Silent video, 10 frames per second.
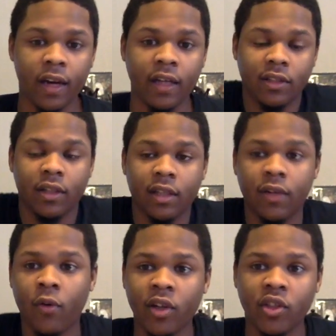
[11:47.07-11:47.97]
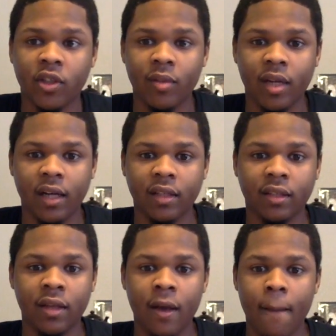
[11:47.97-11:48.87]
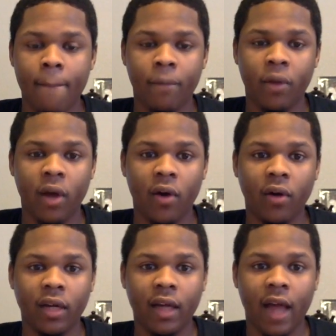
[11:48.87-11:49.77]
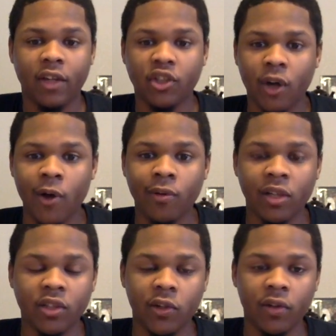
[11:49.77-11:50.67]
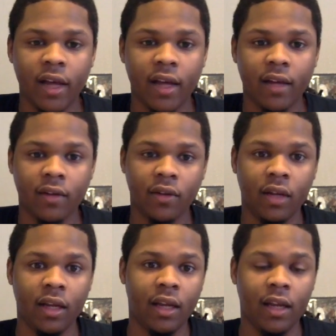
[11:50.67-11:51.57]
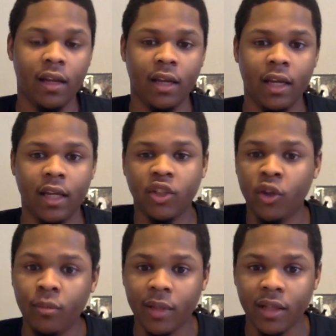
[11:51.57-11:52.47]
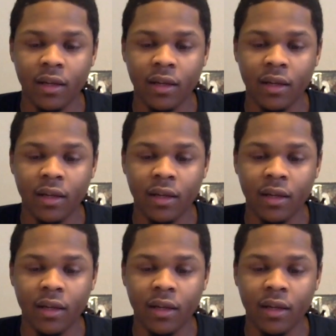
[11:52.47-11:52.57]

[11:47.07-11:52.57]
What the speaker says: And it's a good question because, he has shown this year that he is human.